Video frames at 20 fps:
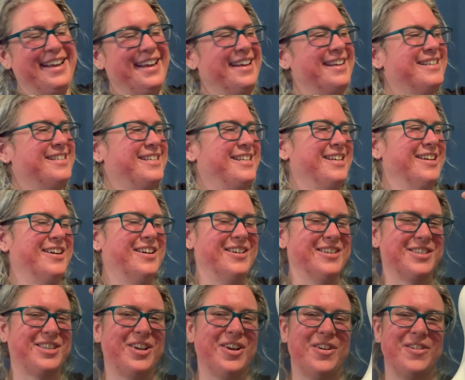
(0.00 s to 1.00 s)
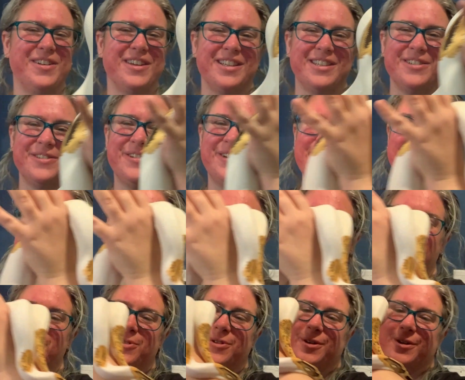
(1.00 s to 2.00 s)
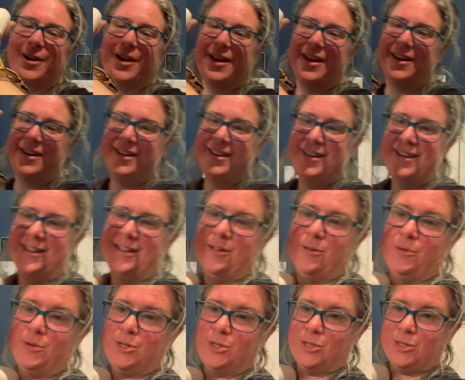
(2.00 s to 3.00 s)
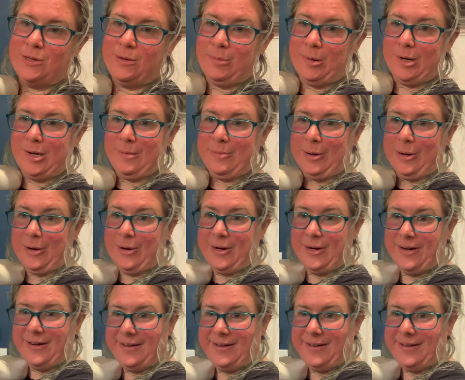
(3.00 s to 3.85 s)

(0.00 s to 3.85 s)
She also doesn't want to show you her head, which is the pretty part.